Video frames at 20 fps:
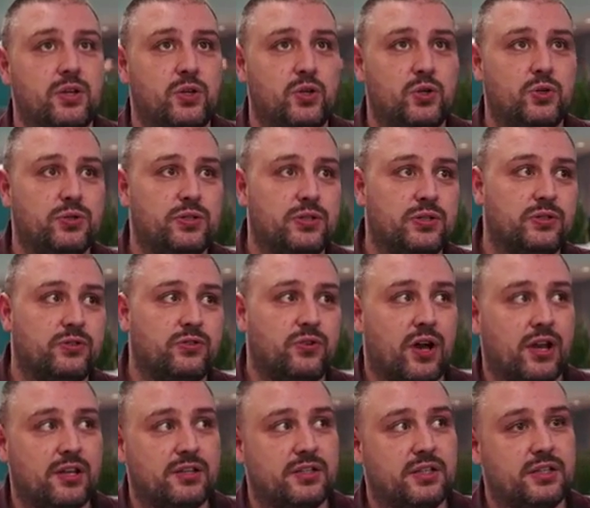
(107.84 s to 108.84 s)
users
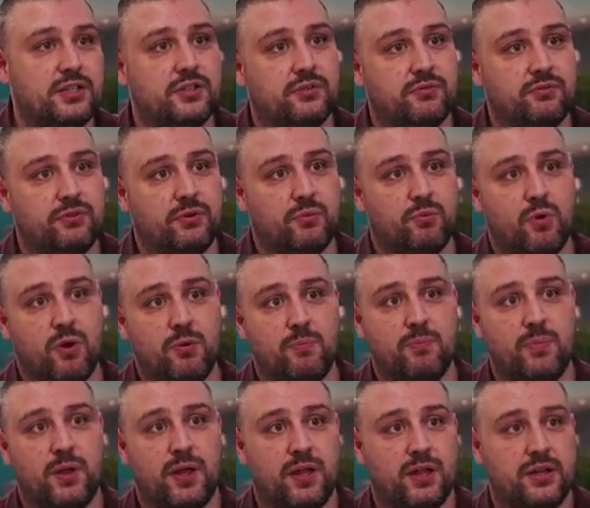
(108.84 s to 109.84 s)
transition from
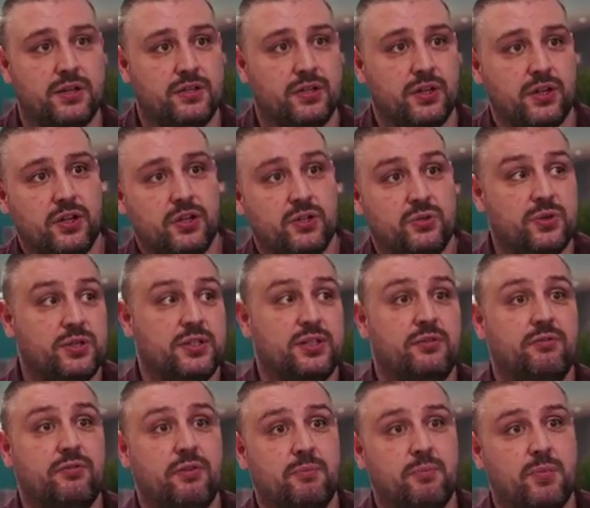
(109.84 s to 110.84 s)
one page to a
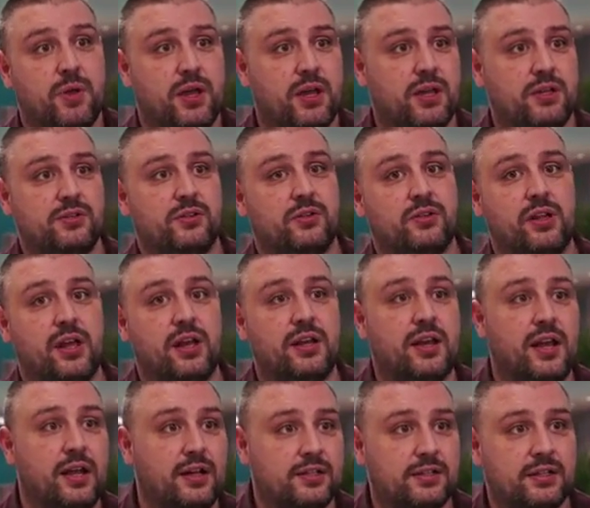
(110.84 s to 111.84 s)
different page on their
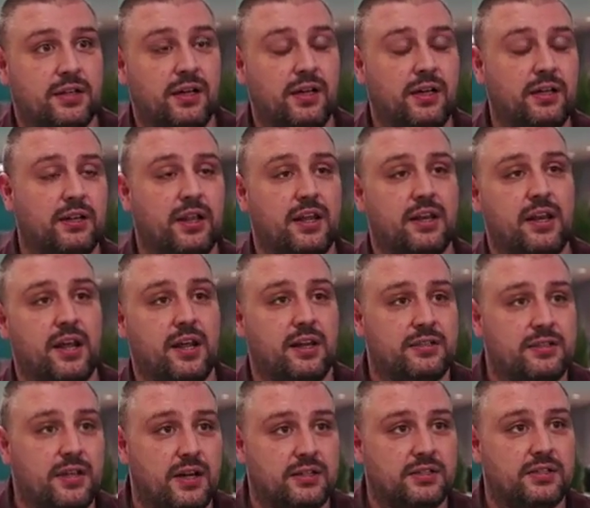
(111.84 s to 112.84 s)
next click, their
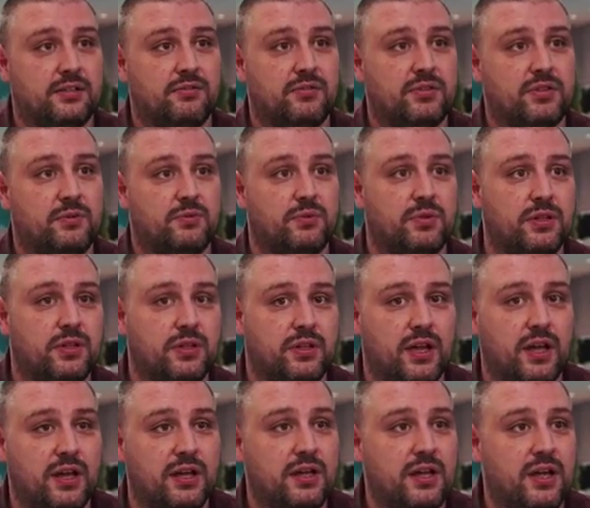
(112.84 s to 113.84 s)
next activity within
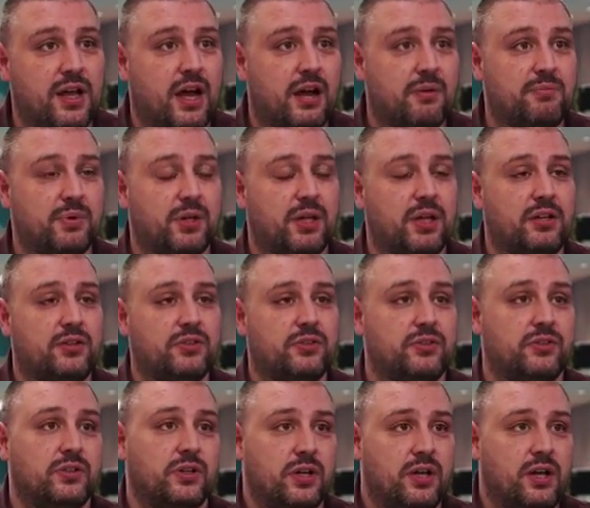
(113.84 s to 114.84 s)
that application.
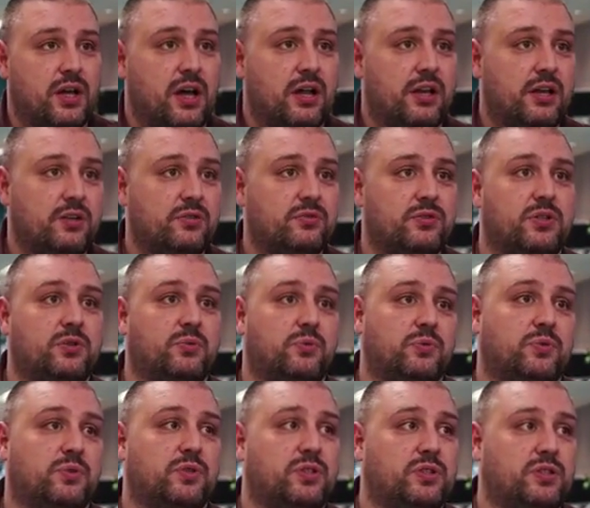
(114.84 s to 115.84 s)
And then it's
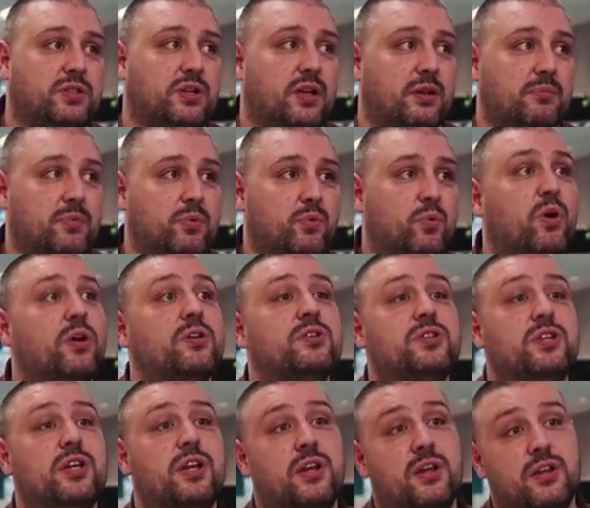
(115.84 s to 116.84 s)
to determine what
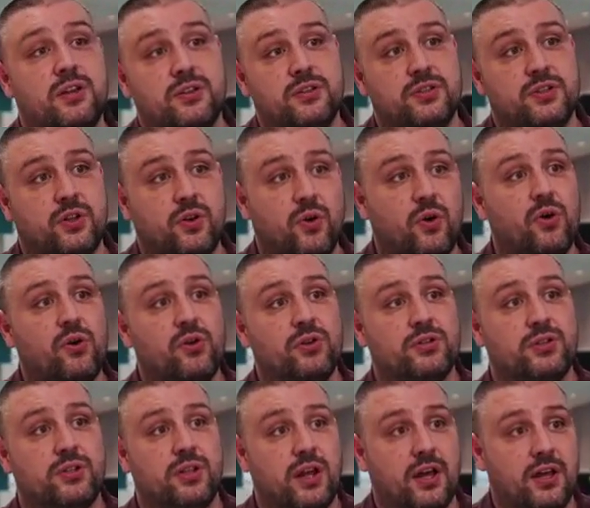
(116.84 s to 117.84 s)
change
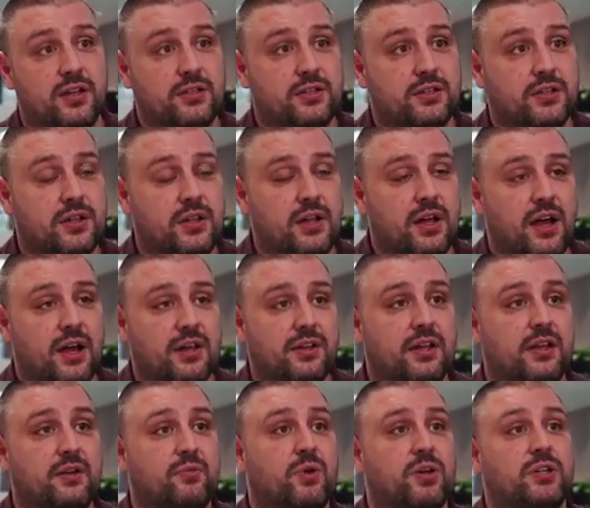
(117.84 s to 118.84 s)
caused that, and
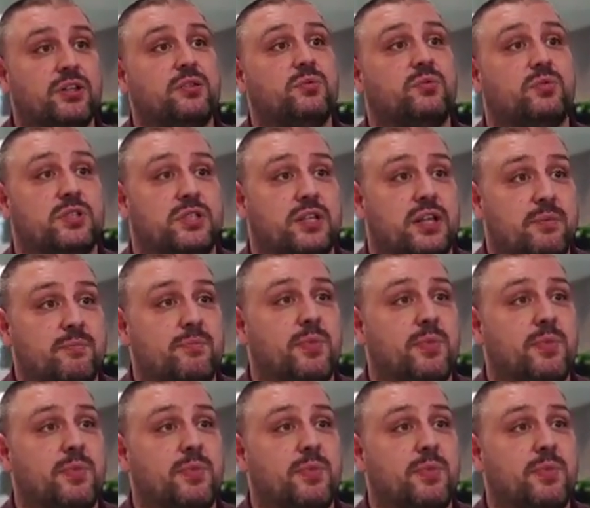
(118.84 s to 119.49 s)
then what was the